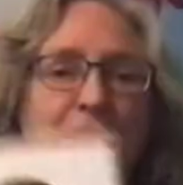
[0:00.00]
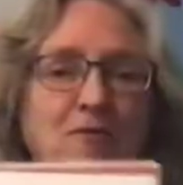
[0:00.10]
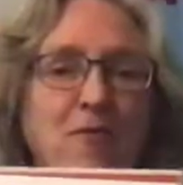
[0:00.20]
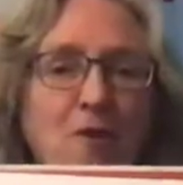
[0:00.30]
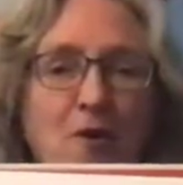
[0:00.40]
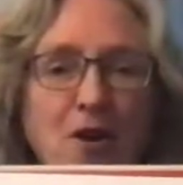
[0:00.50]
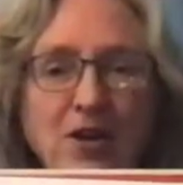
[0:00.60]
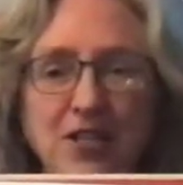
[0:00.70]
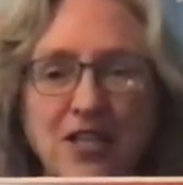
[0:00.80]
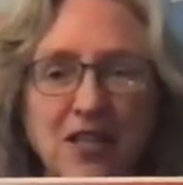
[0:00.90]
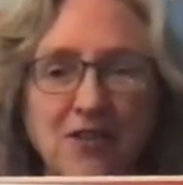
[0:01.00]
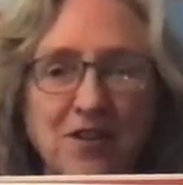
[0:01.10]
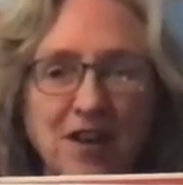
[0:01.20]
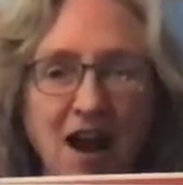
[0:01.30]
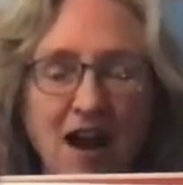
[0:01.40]
4
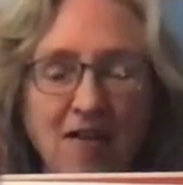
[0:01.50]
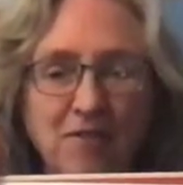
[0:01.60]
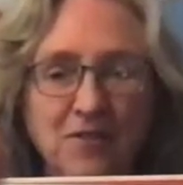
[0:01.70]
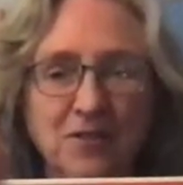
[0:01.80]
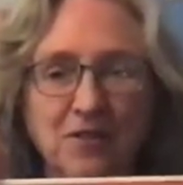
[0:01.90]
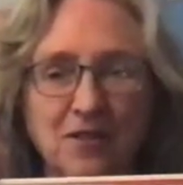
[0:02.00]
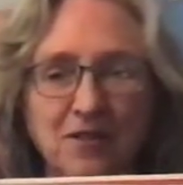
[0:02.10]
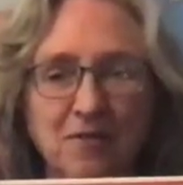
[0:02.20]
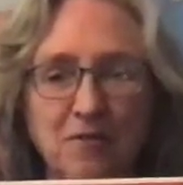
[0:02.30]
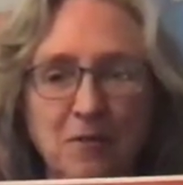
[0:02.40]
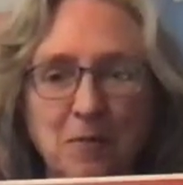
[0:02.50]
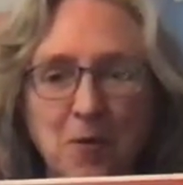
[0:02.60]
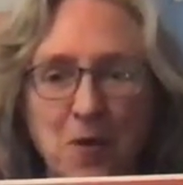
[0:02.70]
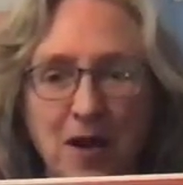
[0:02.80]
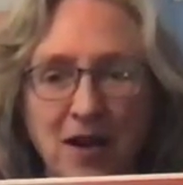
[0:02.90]
children off to look for
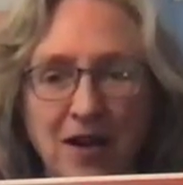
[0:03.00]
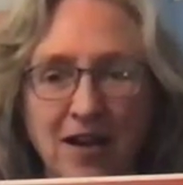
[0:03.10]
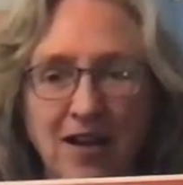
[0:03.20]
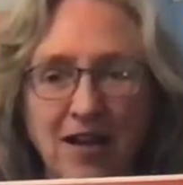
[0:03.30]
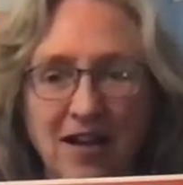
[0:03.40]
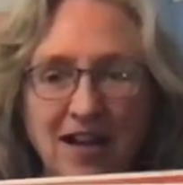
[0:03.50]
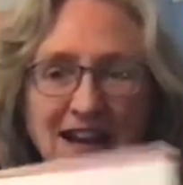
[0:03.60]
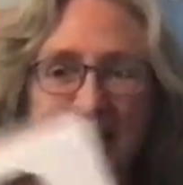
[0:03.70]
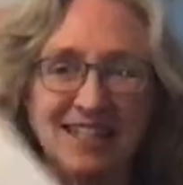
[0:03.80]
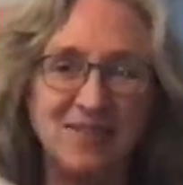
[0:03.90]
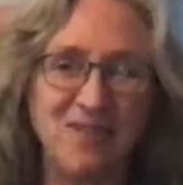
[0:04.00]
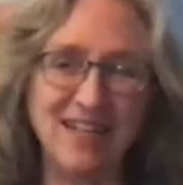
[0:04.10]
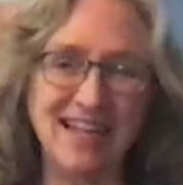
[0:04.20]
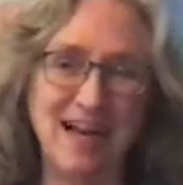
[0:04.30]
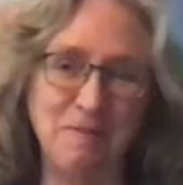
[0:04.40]
more. It's
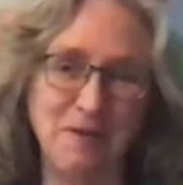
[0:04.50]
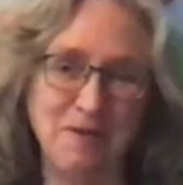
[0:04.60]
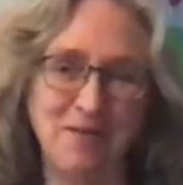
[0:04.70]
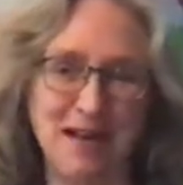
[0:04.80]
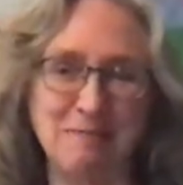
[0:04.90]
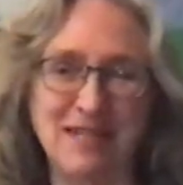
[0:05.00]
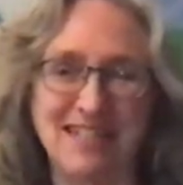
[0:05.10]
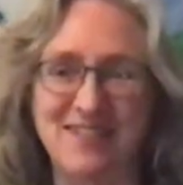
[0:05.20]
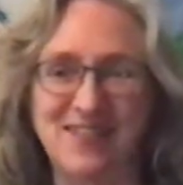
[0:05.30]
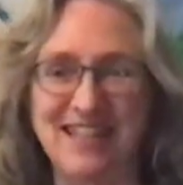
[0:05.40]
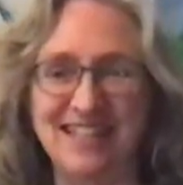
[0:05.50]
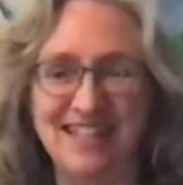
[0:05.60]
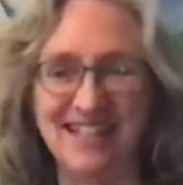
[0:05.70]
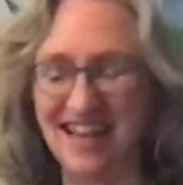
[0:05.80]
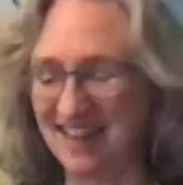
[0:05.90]
fun to help your family do things
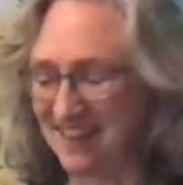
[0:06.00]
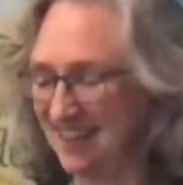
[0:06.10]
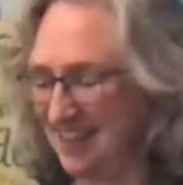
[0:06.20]
together.